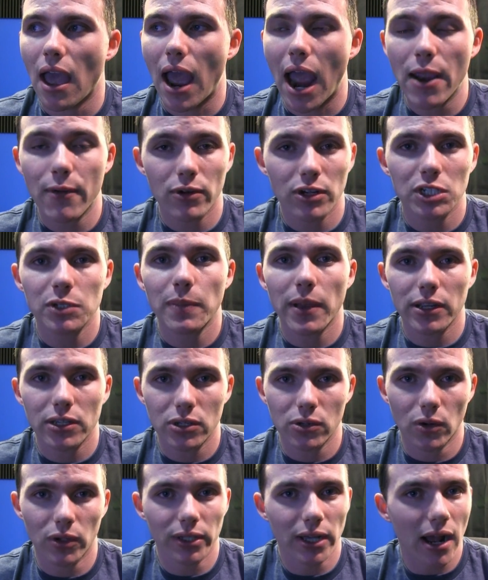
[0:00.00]
I
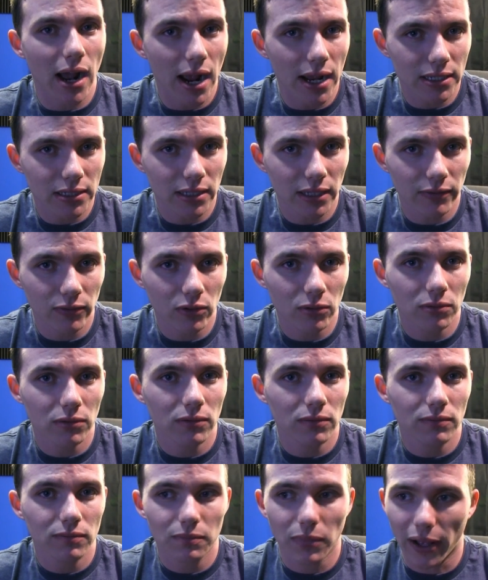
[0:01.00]
respect you on the highest level
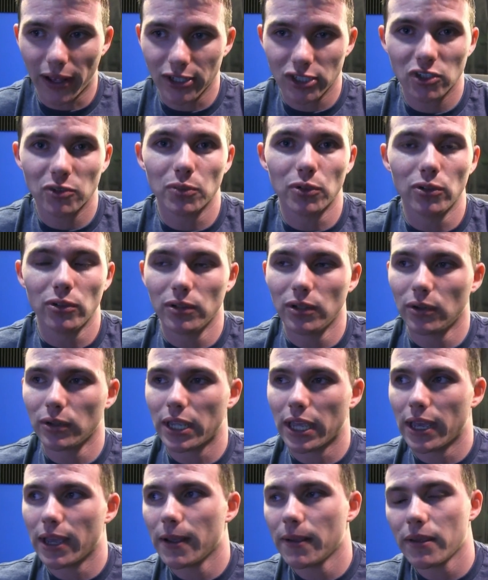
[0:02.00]
possible,
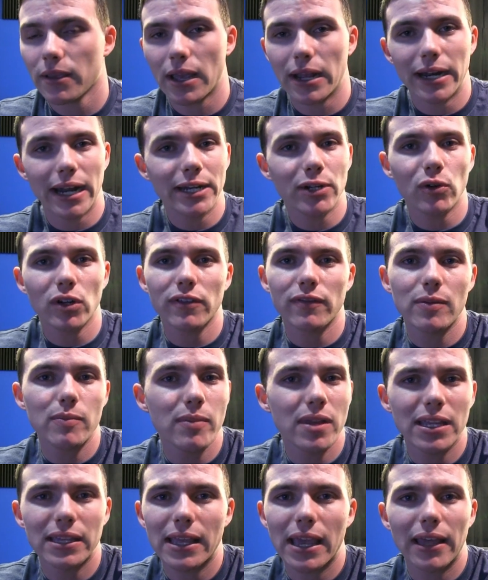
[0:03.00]
okay? And I don't even
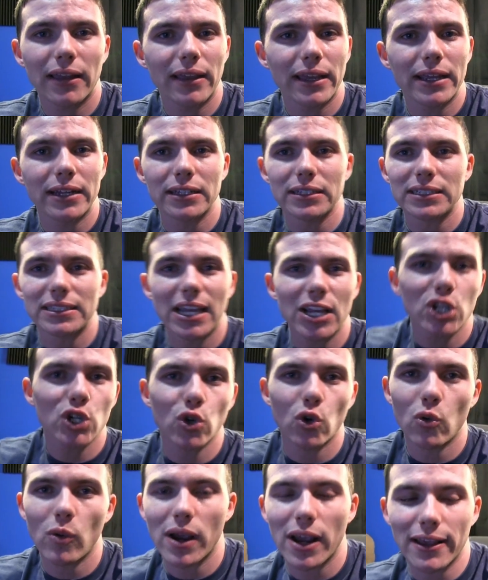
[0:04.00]
mean that like in a
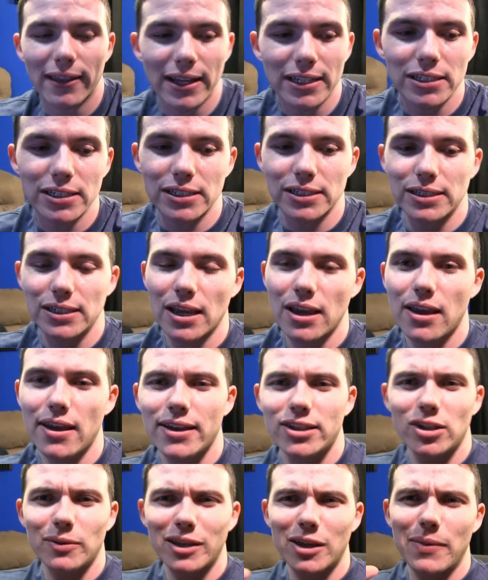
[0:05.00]
sexual way. That's just...
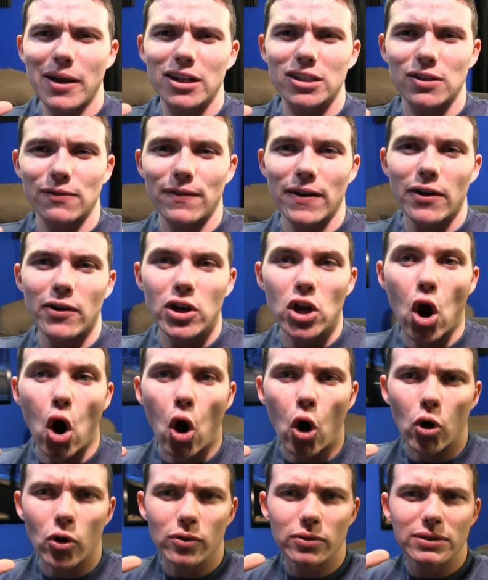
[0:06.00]
Something about it's very
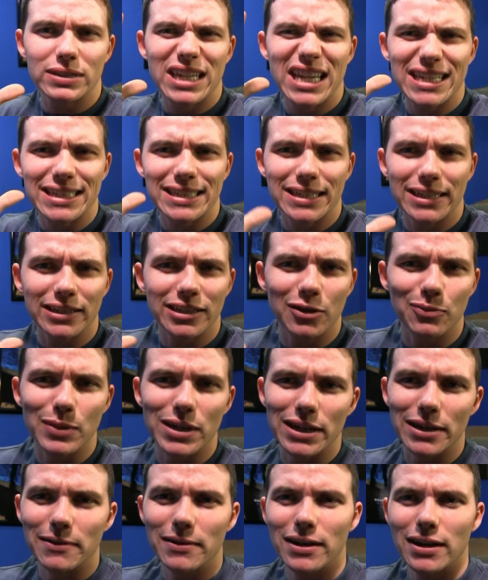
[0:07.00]
artistic to
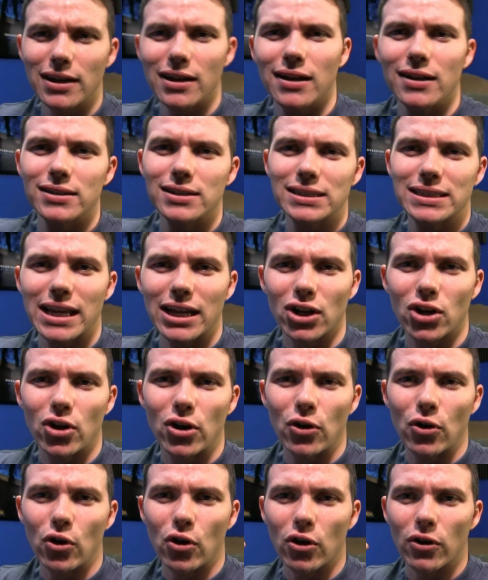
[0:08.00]
me. Just that
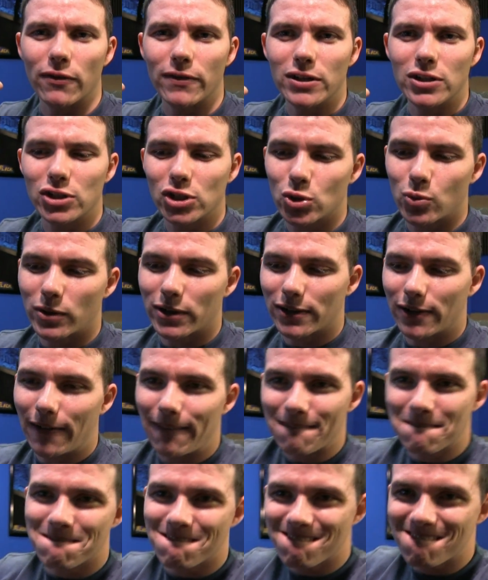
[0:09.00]
curve, and you just want to
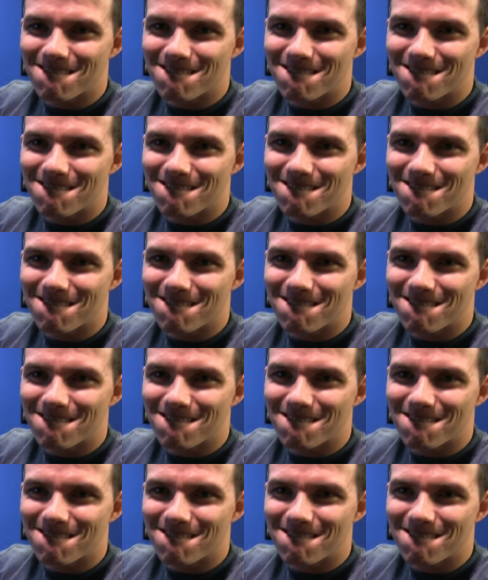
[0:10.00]
go...